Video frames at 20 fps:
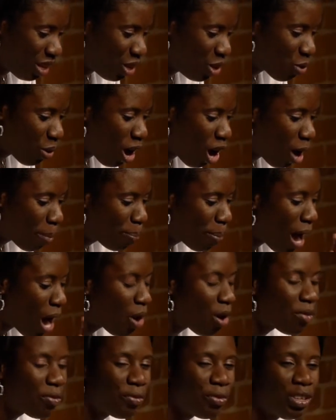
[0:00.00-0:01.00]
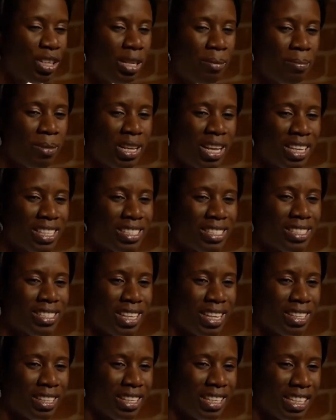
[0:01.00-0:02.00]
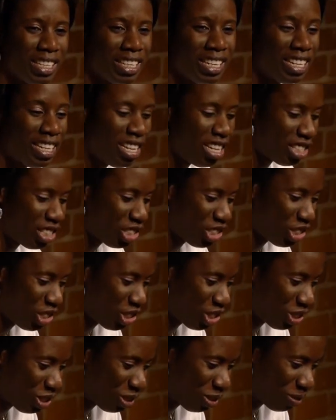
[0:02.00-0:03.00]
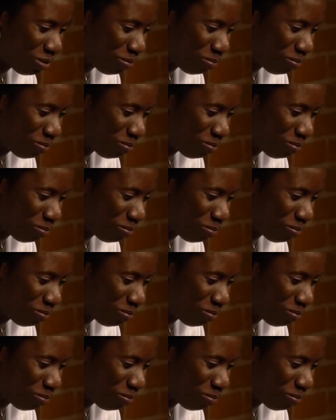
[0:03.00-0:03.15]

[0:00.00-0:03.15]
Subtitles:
You are a powerful blood-sucking leech,